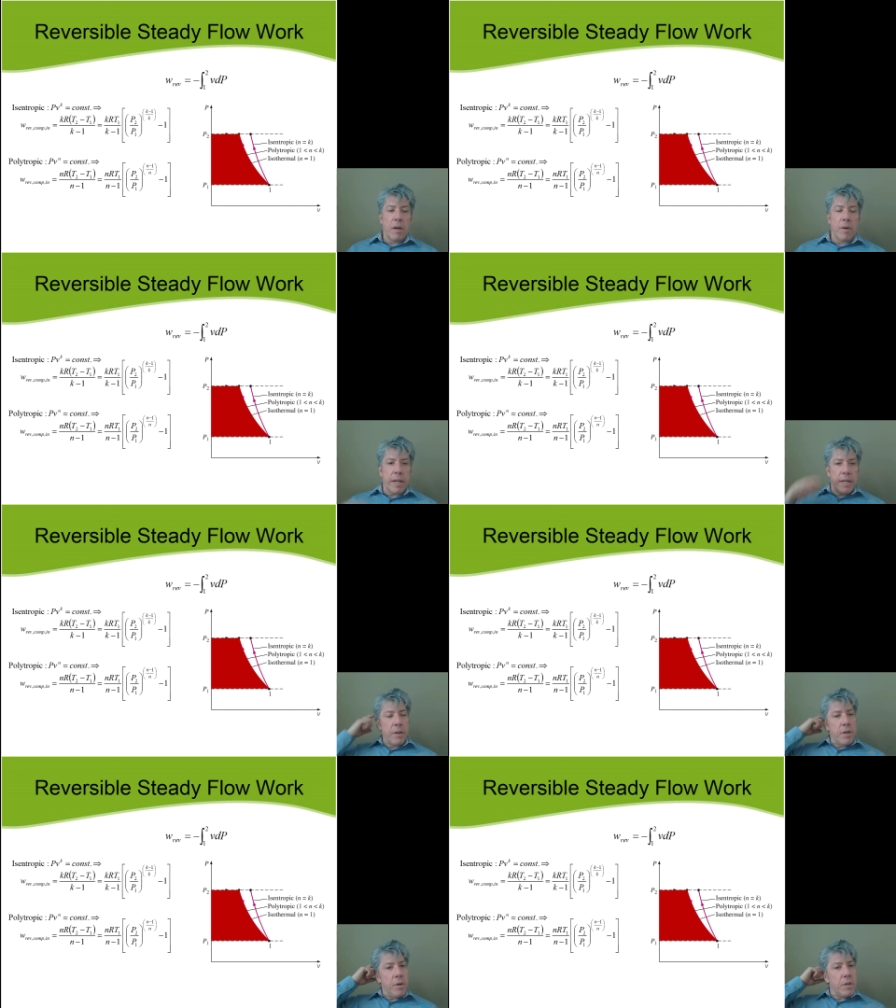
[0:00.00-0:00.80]
Right?
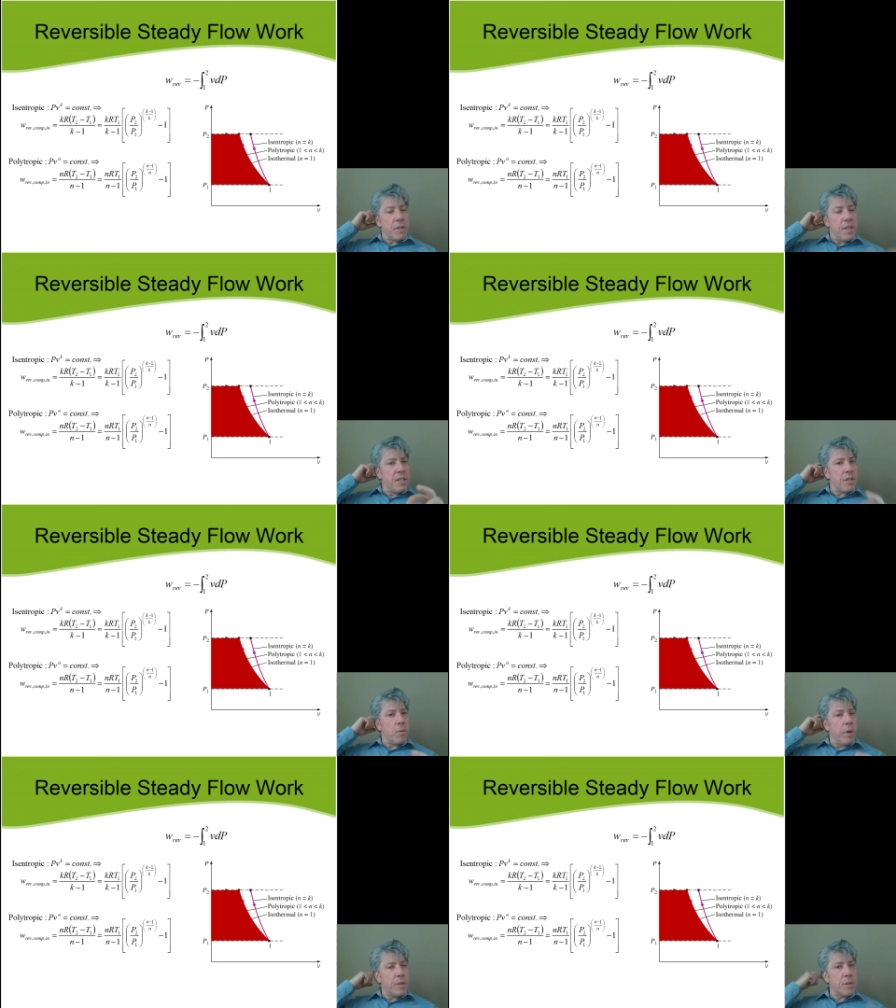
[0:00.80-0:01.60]
Now notice these
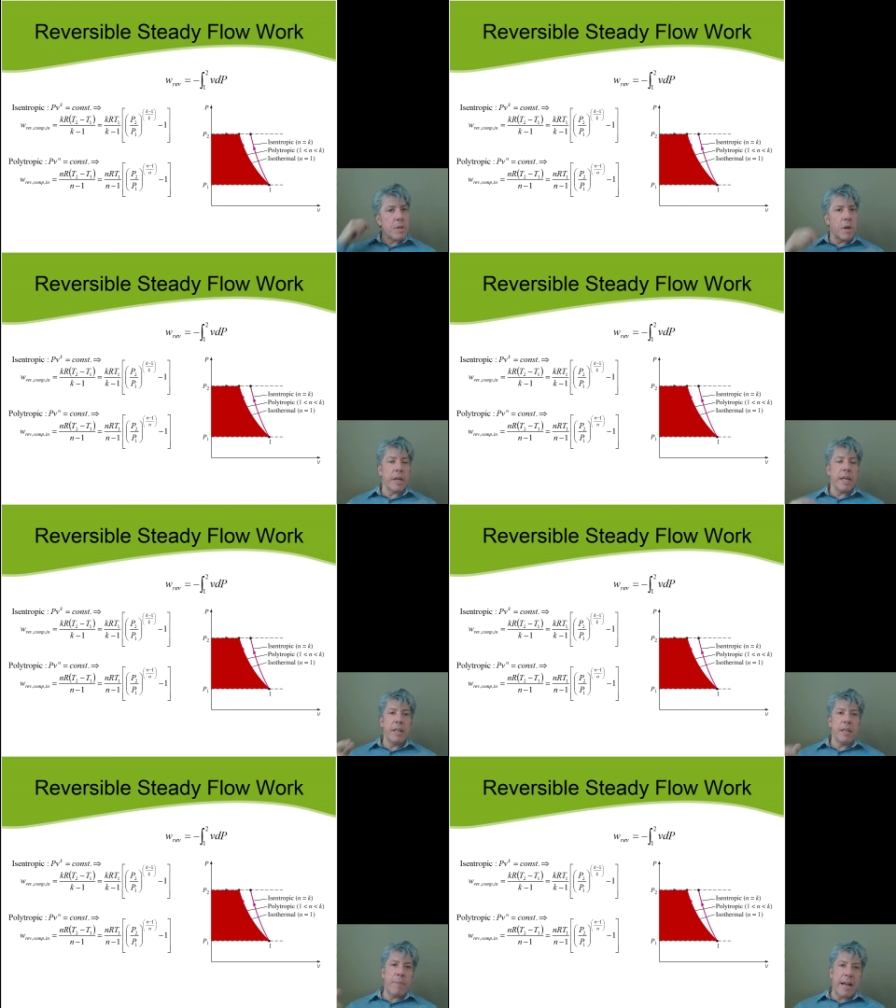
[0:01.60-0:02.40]
equations are
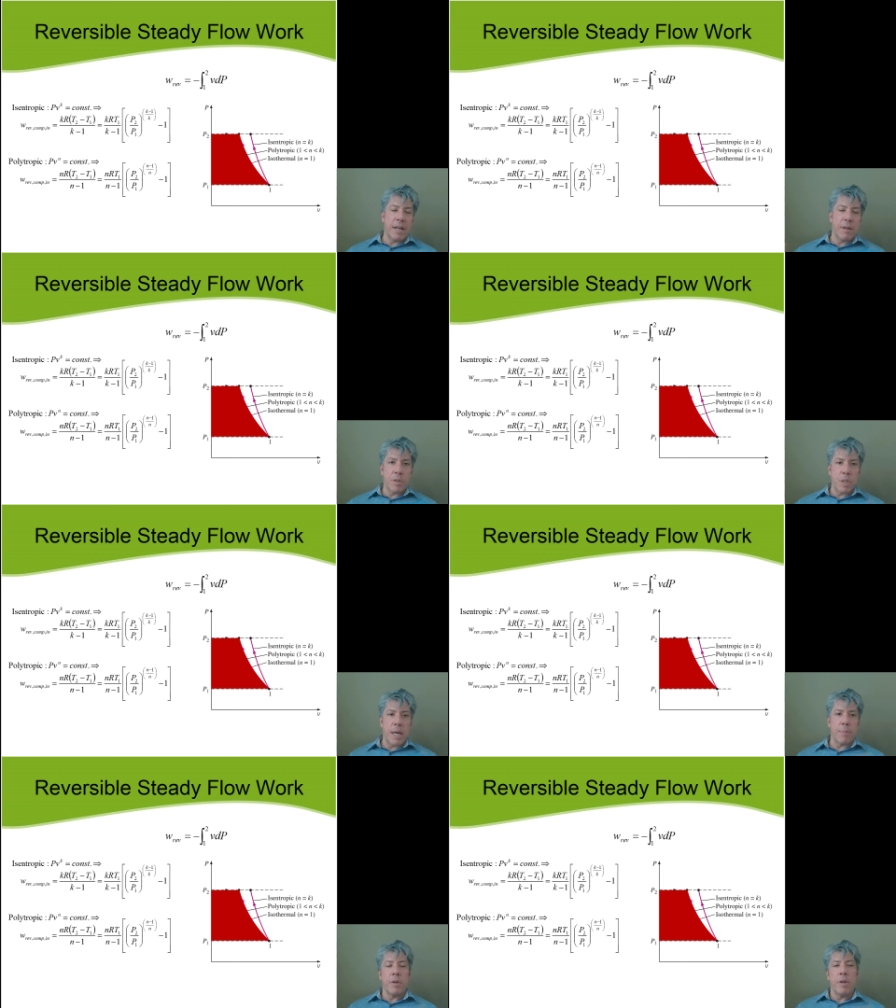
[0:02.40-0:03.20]
in the back of the
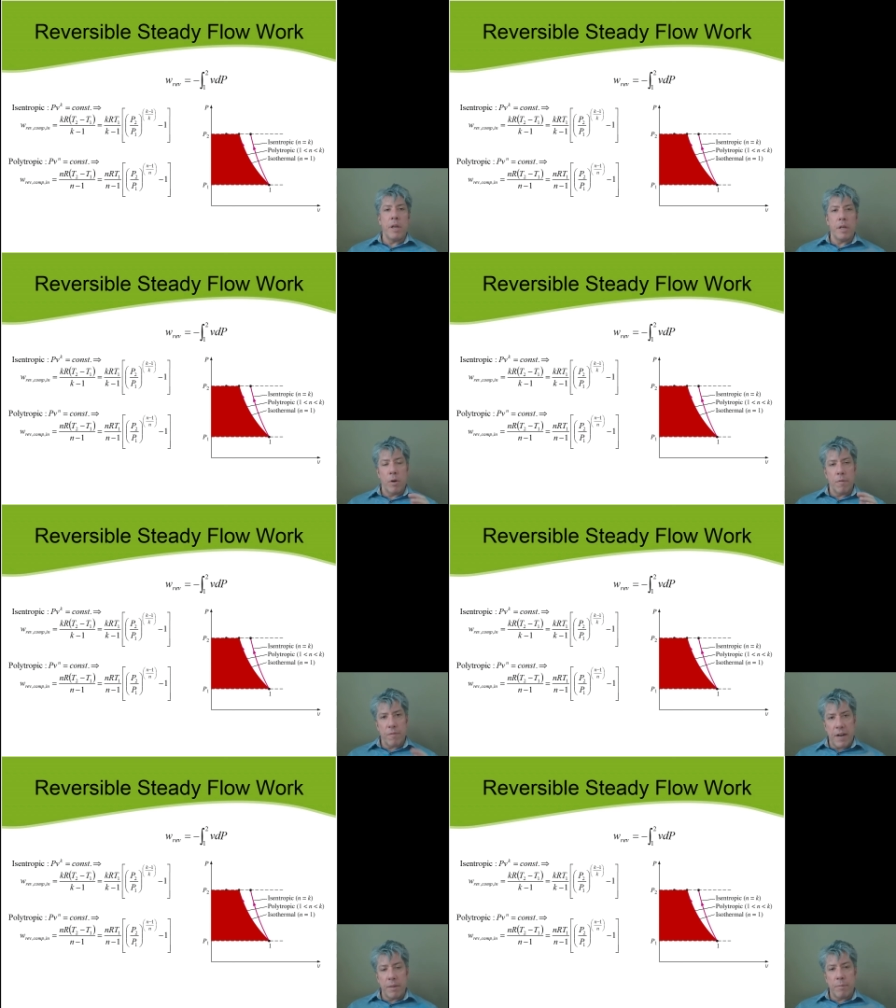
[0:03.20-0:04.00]
chapter. You need to go and
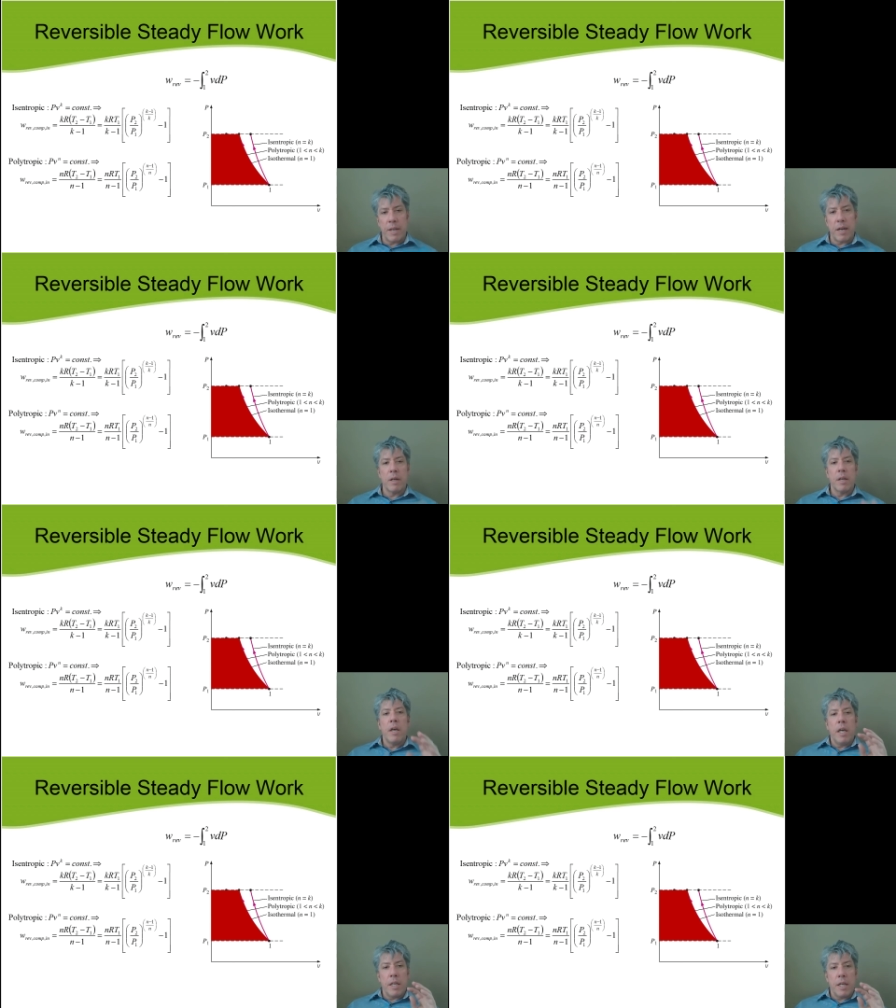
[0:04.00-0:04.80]
find them now.
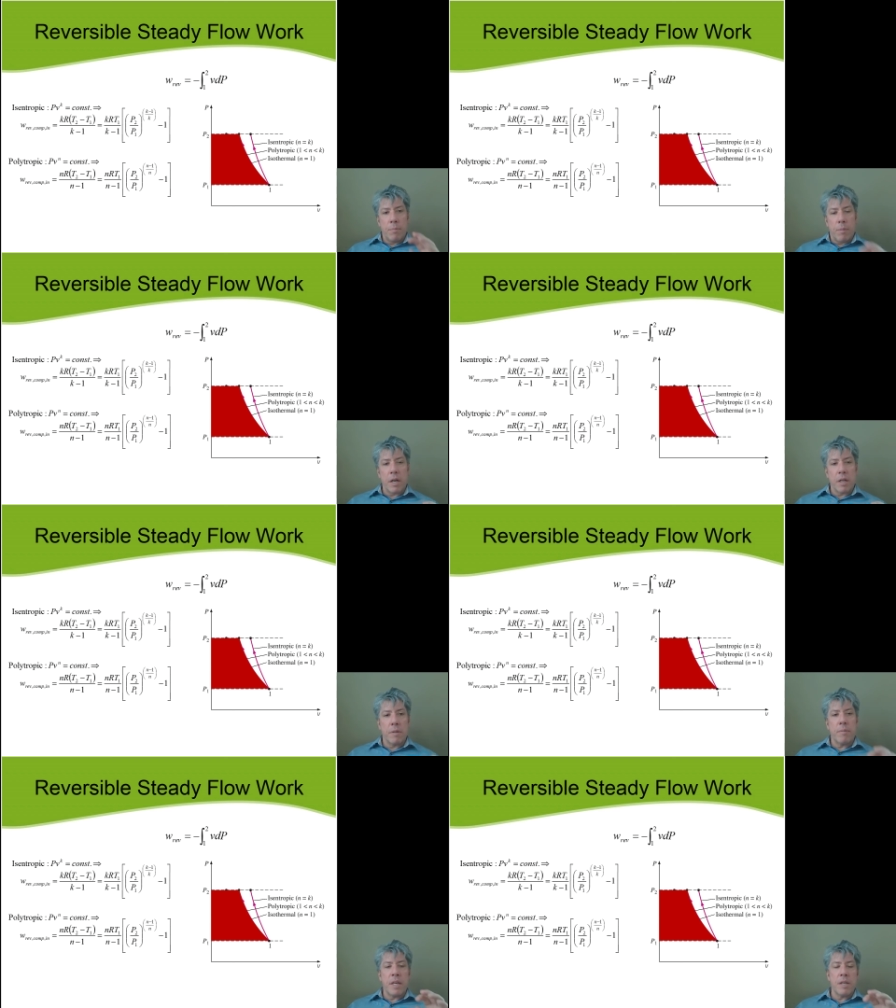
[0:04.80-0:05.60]
You need to mark
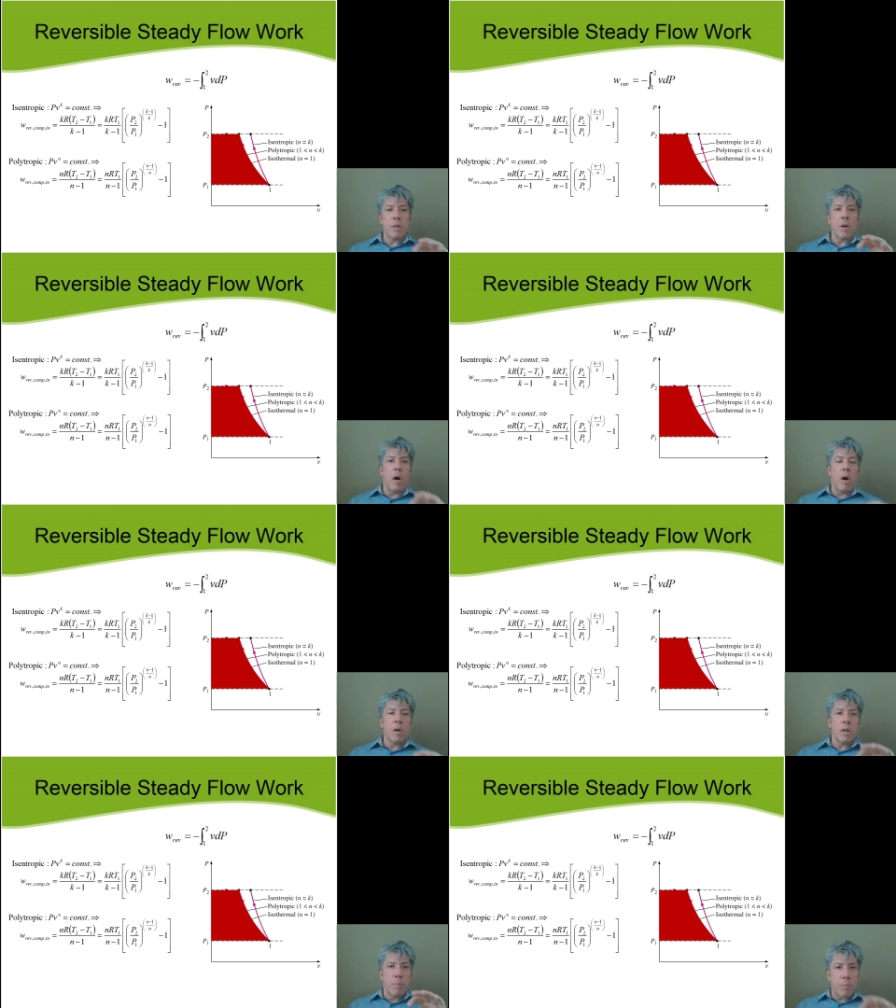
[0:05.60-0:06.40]
them. These are
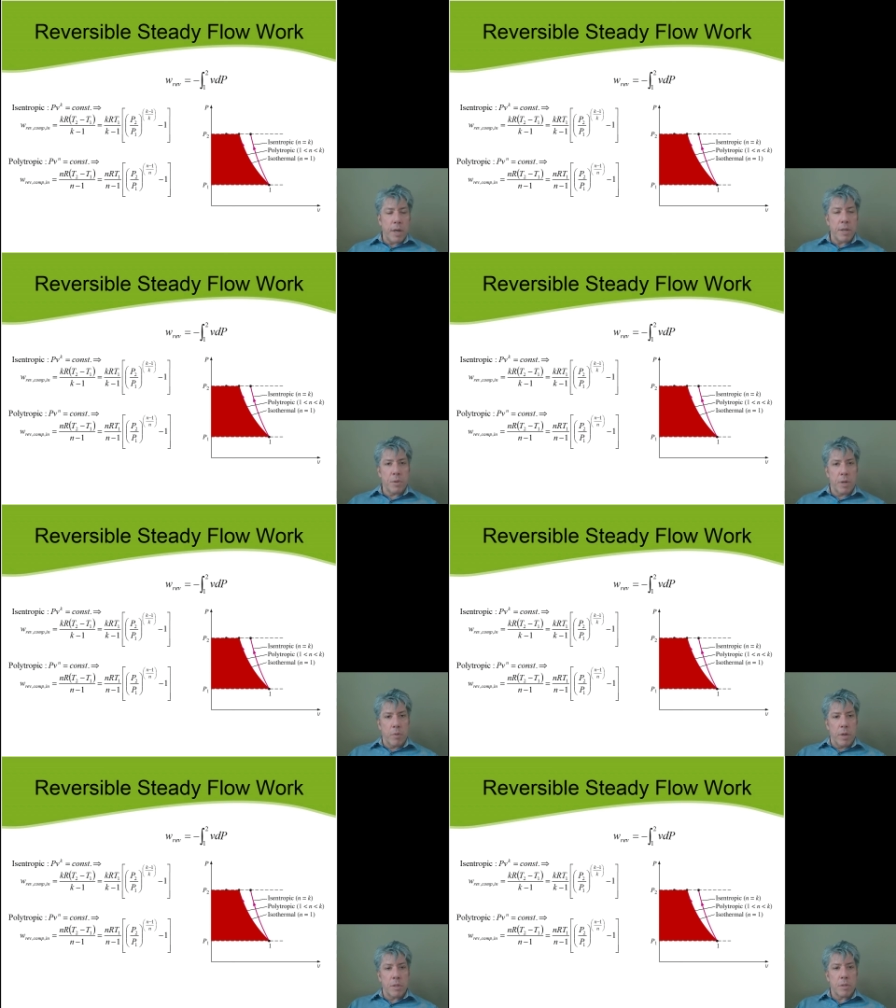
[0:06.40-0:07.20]
all compressor
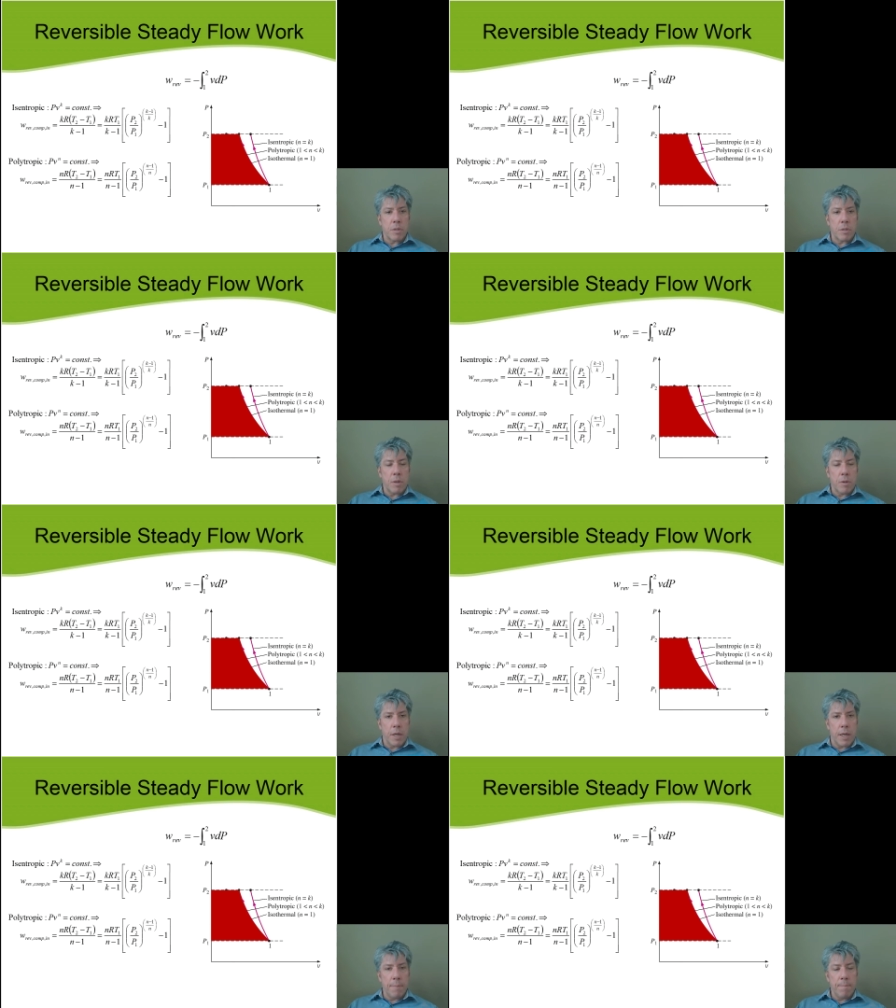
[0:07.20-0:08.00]
equations.
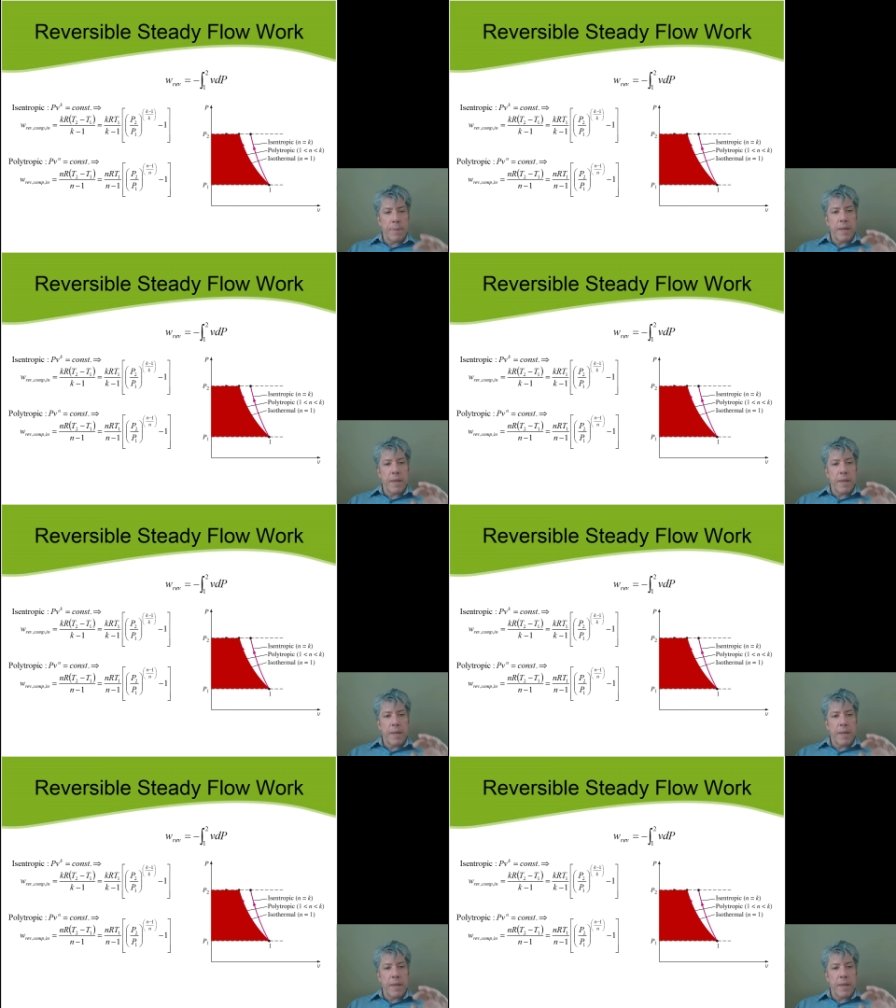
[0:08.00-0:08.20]
Okay?